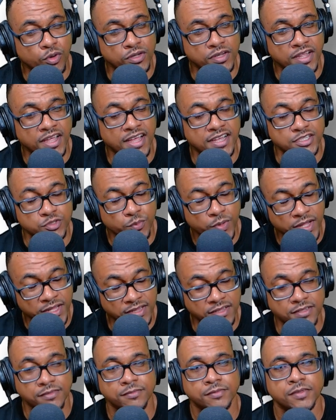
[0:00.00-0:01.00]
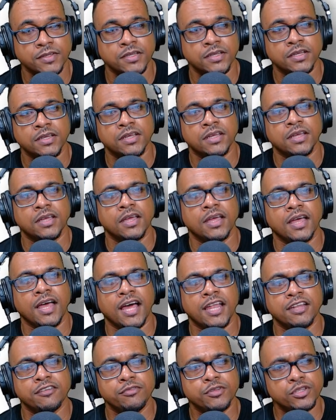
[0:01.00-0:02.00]
1 as well.
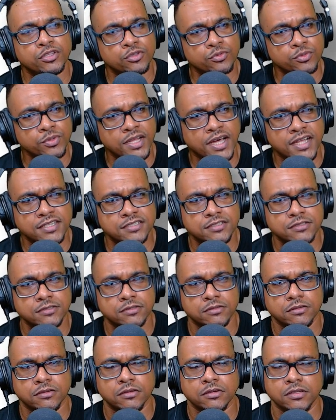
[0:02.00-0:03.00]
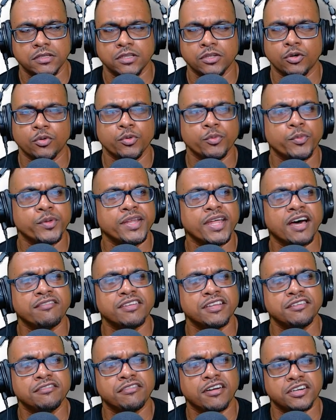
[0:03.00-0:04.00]
And if we do that, we wouldn't
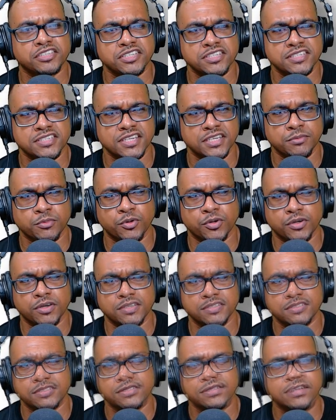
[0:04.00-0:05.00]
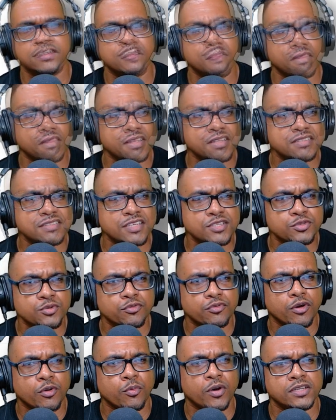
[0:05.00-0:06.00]
have any fractions anymore because these things
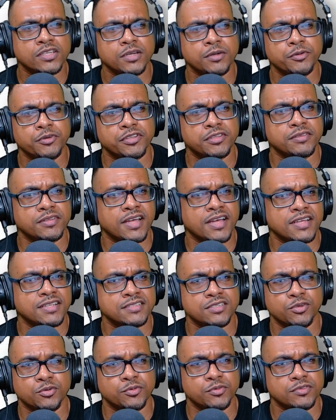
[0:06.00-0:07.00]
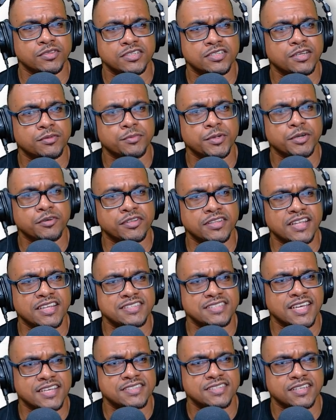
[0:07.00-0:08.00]
over 1 could be written as, this could be written
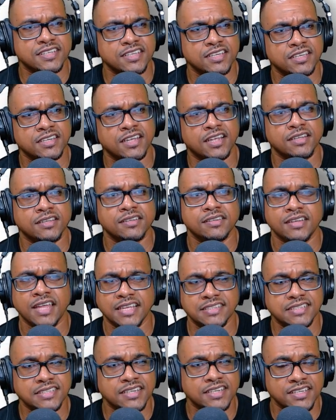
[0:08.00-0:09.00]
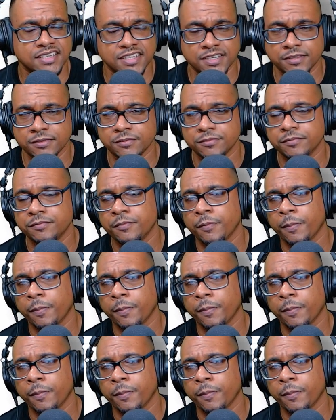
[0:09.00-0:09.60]
as x again and 19 again.